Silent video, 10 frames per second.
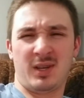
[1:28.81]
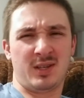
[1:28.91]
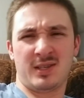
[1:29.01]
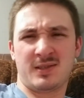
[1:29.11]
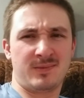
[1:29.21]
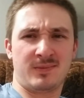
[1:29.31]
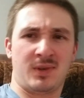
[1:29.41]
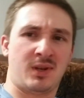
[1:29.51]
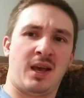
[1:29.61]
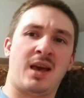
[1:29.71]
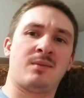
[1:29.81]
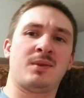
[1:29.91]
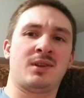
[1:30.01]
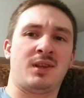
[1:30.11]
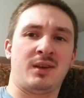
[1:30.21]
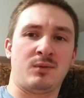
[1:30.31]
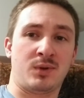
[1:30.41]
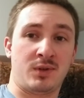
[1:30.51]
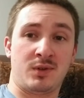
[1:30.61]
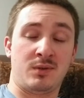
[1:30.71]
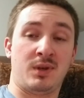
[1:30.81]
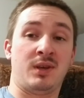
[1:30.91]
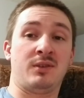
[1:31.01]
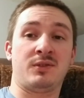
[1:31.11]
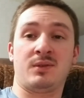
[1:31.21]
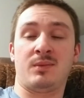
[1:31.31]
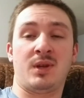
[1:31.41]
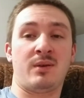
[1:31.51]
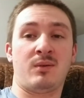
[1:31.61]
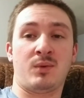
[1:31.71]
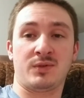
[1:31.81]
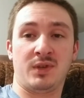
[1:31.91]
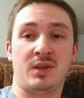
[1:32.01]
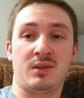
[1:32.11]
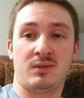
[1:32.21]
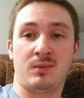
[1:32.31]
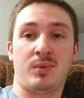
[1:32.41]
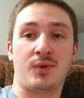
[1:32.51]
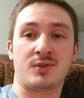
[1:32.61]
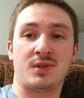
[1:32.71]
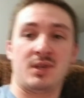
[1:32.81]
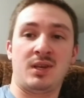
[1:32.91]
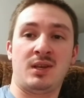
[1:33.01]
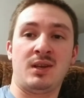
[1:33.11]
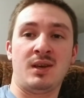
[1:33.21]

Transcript: And this isn't going to happen in like 1 to 2 days. I mean, once I get the parts I need,